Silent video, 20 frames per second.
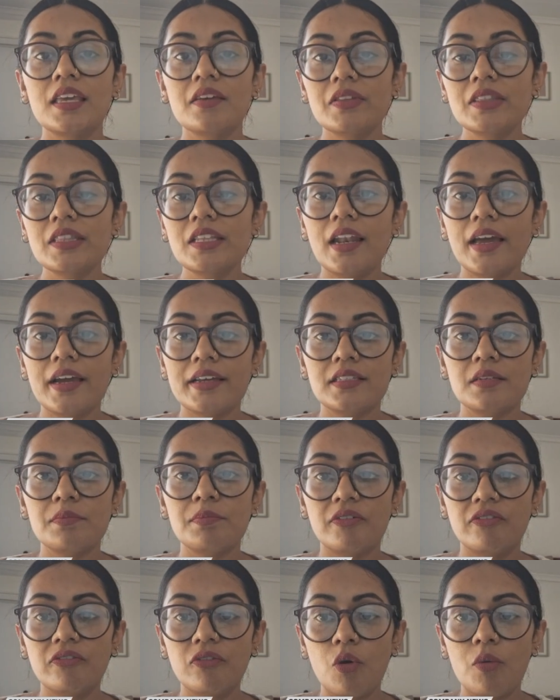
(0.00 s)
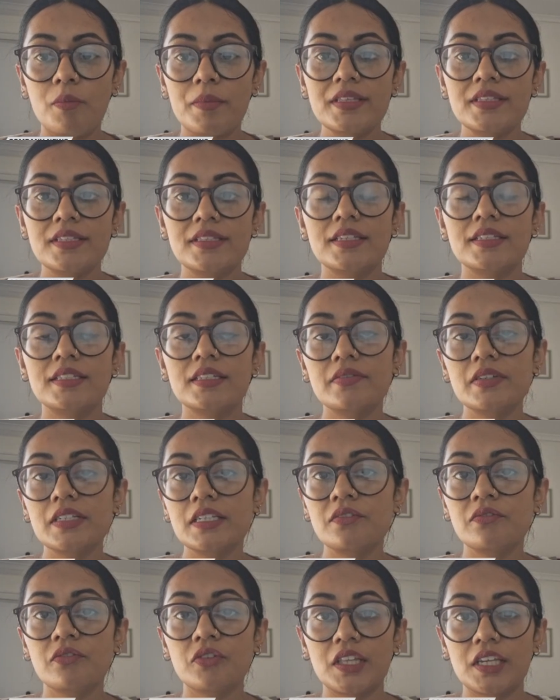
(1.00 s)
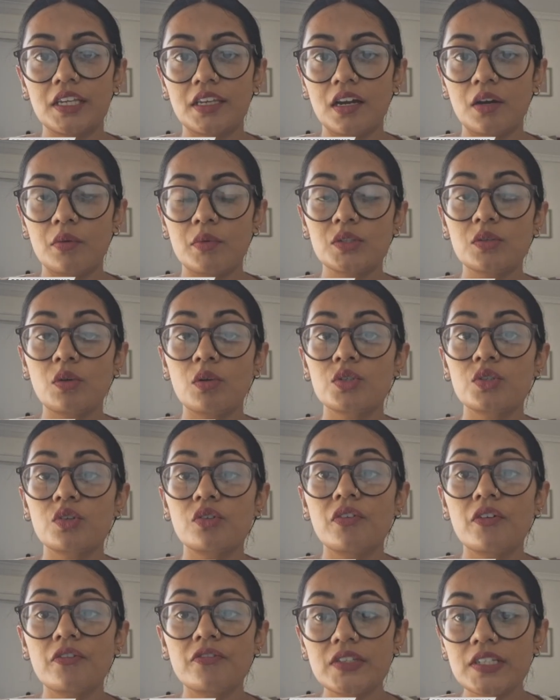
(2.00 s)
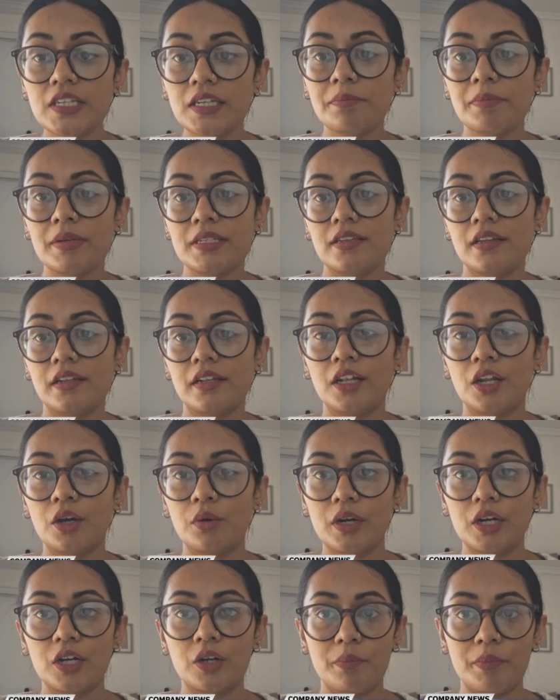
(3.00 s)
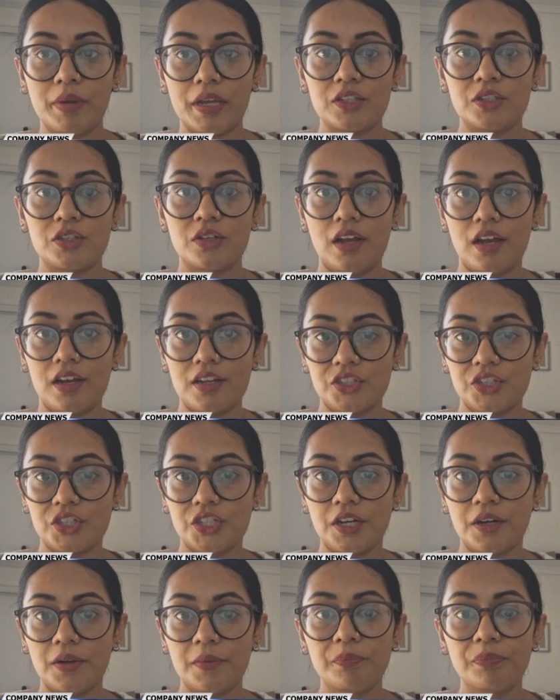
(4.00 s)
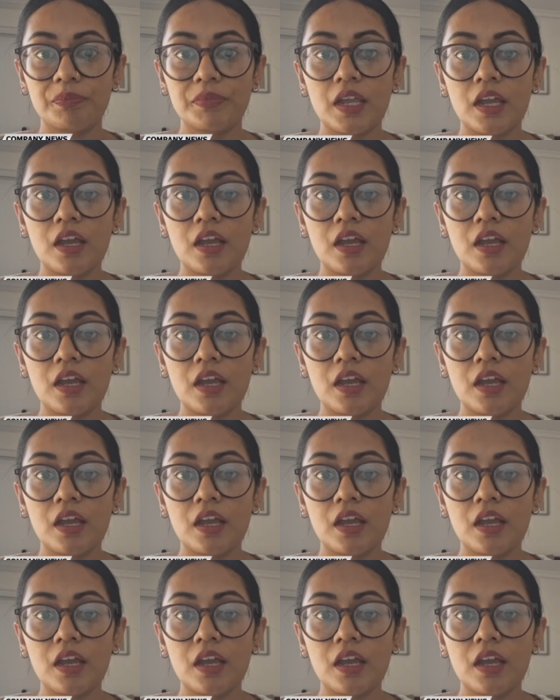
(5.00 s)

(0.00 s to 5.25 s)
Given the lighter performance, the dividend for the year was also 15% lower compared to last year.